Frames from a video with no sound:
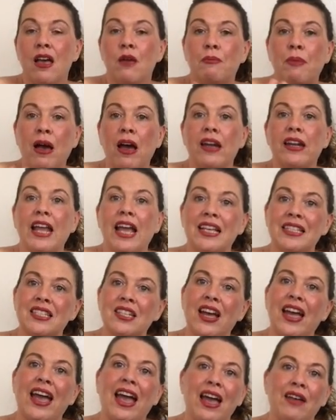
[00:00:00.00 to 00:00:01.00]
But as
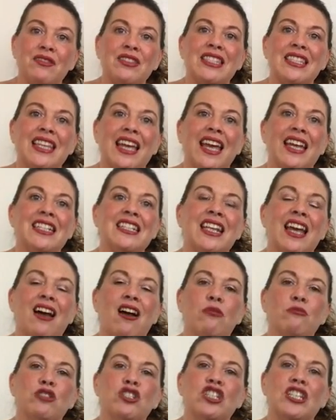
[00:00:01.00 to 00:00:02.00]
I have said,
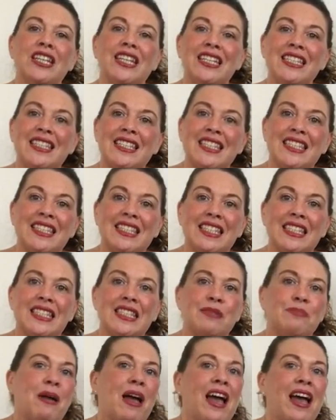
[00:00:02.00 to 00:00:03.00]
she is the
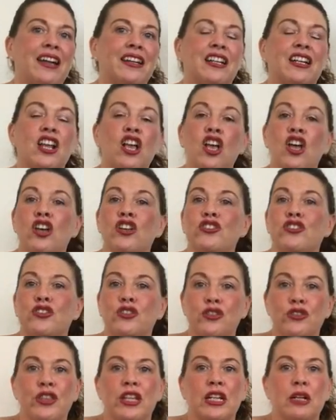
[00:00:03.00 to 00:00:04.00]
sister pattern
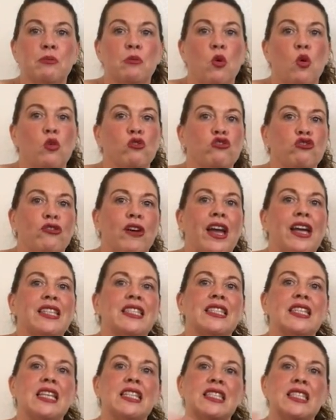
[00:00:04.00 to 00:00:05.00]
to the L'Amour
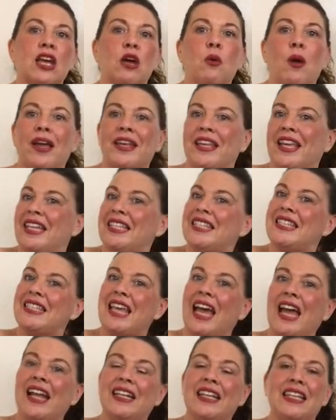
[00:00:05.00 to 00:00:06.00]
dress. So I guess
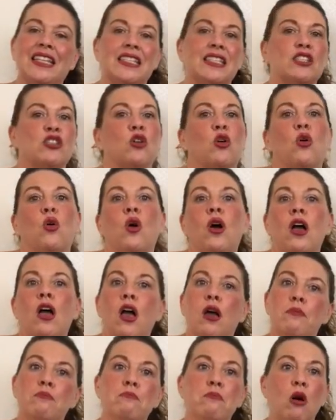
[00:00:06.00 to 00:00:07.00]
that is your
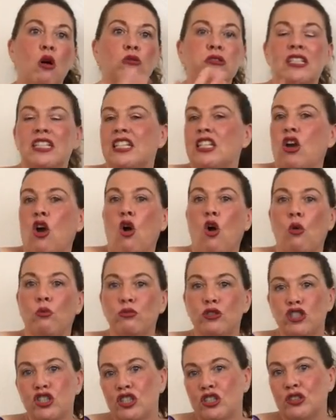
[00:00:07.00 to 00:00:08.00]

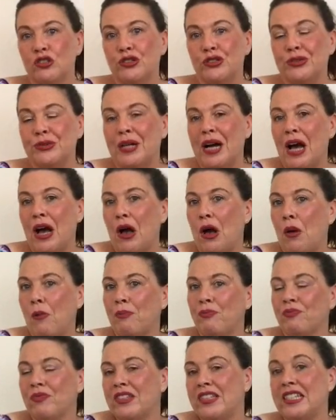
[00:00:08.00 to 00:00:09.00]
multi-optional
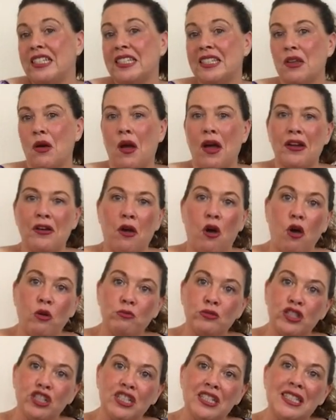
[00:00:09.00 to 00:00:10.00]
design
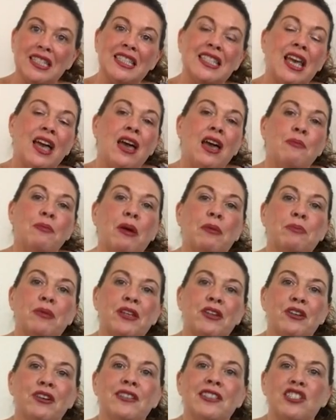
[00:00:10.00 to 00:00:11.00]
options. But
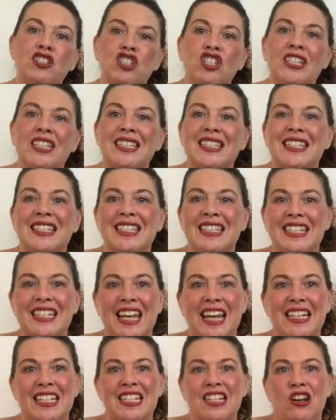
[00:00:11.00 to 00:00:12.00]
because she is a
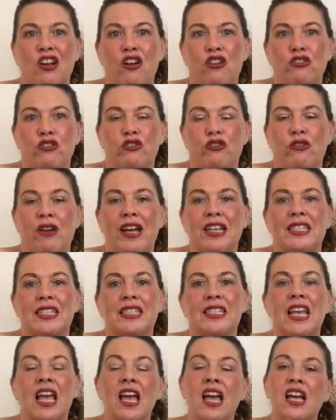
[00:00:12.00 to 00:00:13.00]
standalone
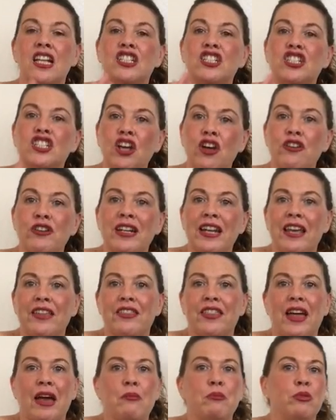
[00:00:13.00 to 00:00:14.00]
dress, don't
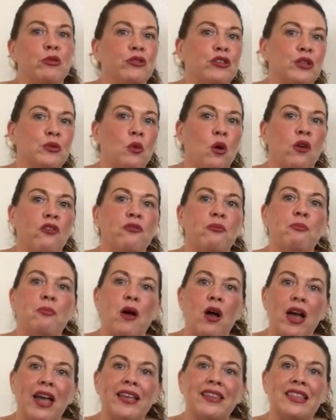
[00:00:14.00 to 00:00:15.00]
let that put you off
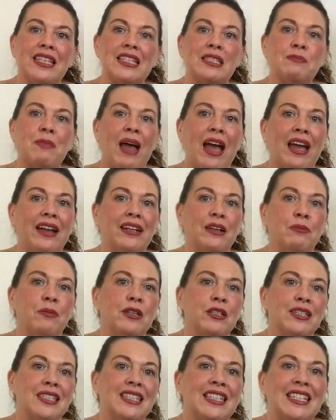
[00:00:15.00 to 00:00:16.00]
buying this pattern,
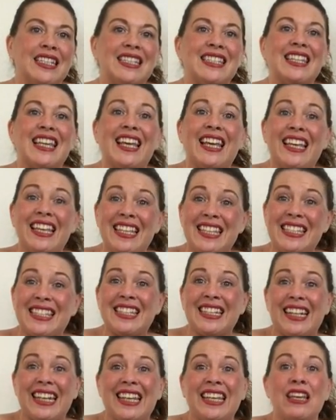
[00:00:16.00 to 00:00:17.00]
because it is
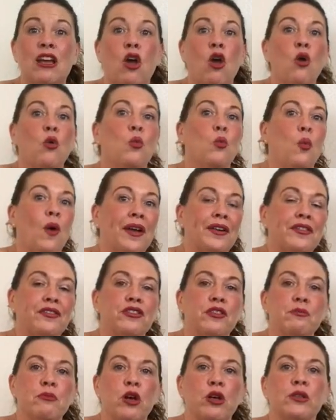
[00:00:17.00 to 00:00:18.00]
easily one
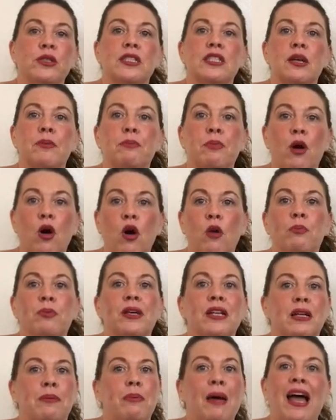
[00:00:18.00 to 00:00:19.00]
of the most
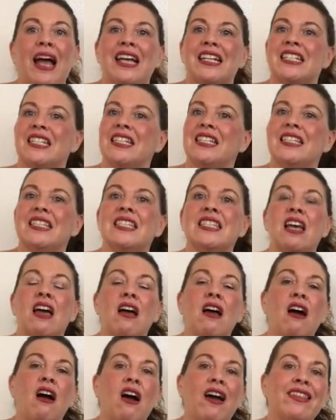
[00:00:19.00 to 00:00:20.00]
popular patterns,
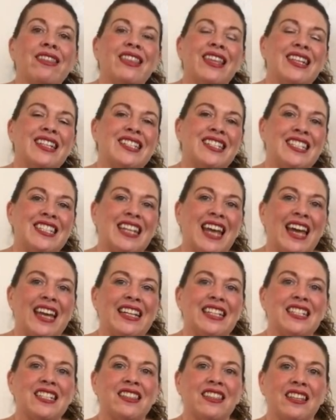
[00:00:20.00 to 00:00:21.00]
I think, to
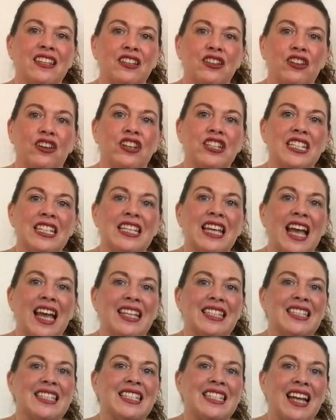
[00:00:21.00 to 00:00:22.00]
date that Gertie
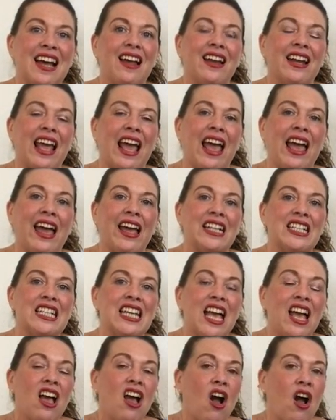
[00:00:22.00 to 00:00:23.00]
has done. And
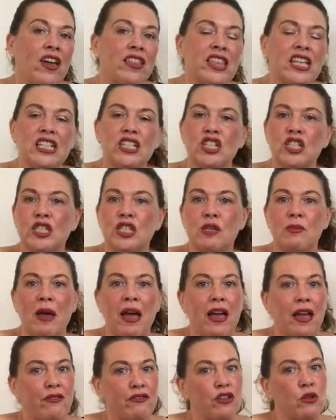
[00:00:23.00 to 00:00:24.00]
I think just
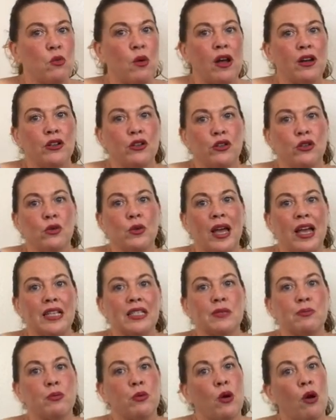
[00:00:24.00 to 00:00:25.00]
about everyone who
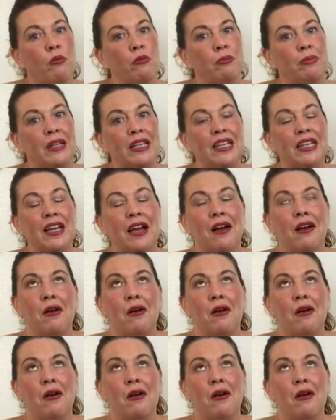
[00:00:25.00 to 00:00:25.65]
has probably